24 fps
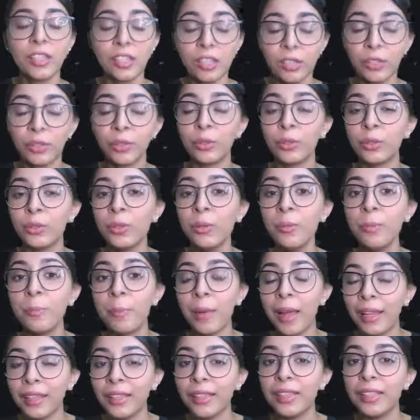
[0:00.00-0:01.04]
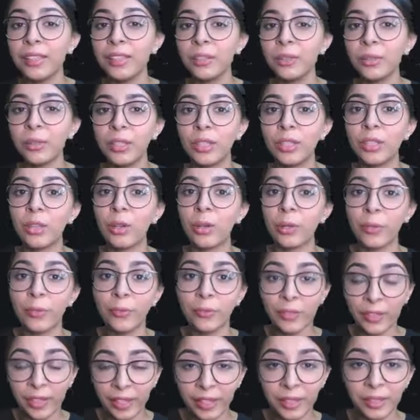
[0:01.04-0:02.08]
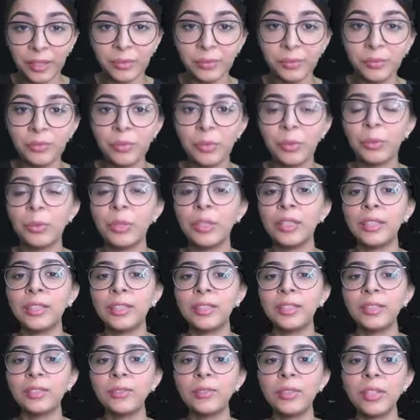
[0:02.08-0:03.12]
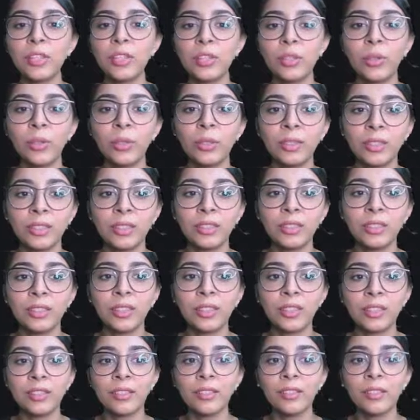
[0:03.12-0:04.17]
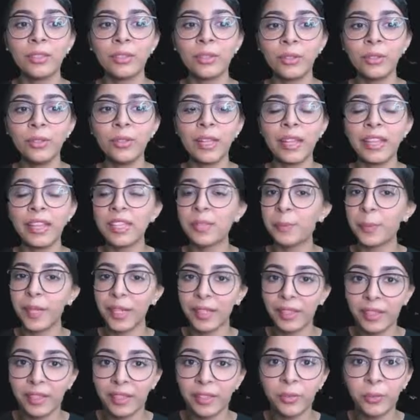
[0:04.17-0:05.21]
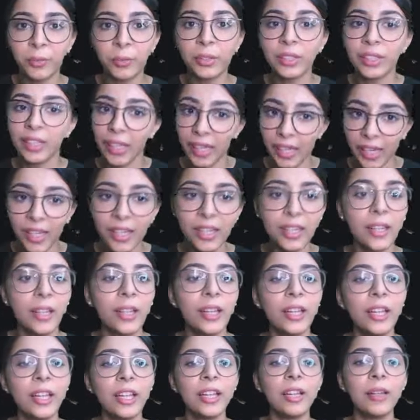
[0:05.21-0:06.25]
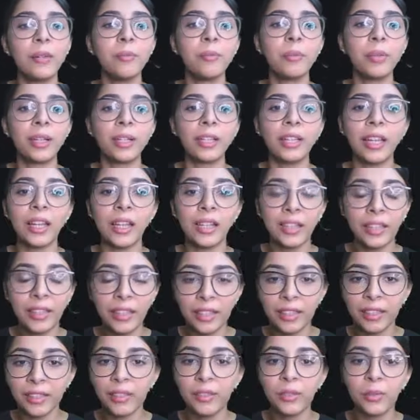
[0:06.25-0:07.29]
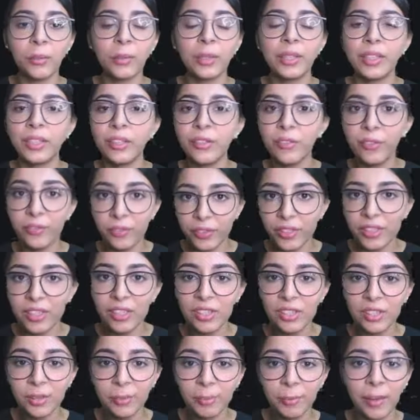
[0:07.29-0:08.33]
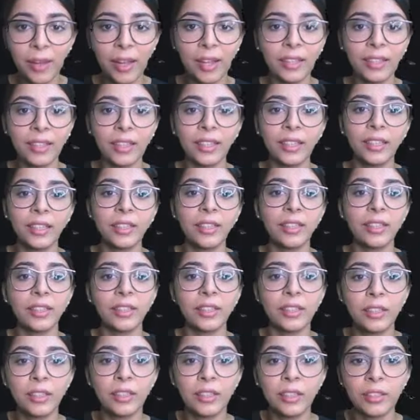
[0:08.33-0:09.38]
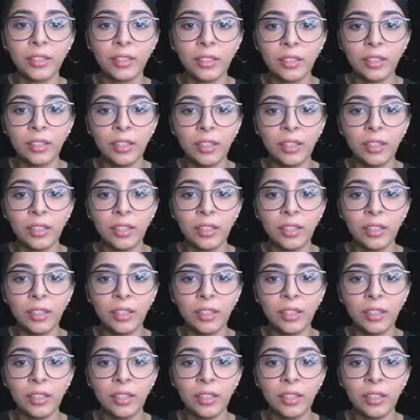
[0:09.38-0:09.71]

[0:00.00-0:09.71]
So packing took a lot of time, which author didn't, expected it would take. But at the end, when he finished the packing, he